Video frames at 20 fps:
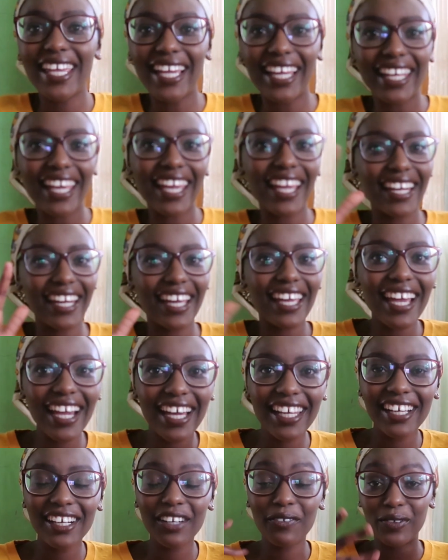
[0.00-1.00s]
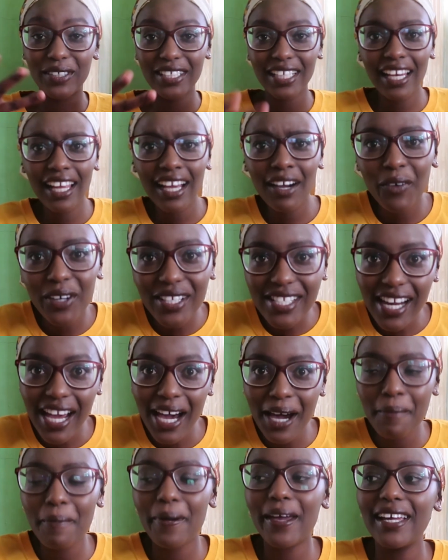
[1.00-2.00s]
yada yada yada." We tell her what
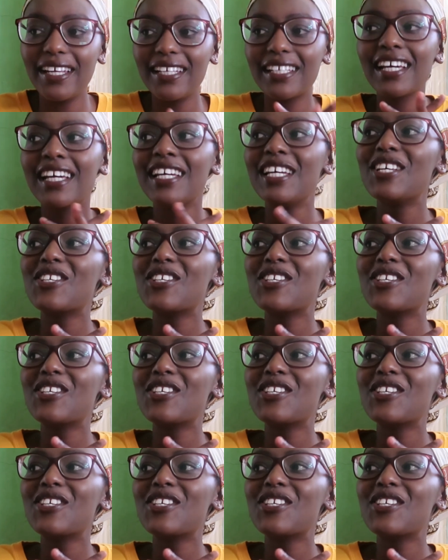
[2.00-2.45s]
happened.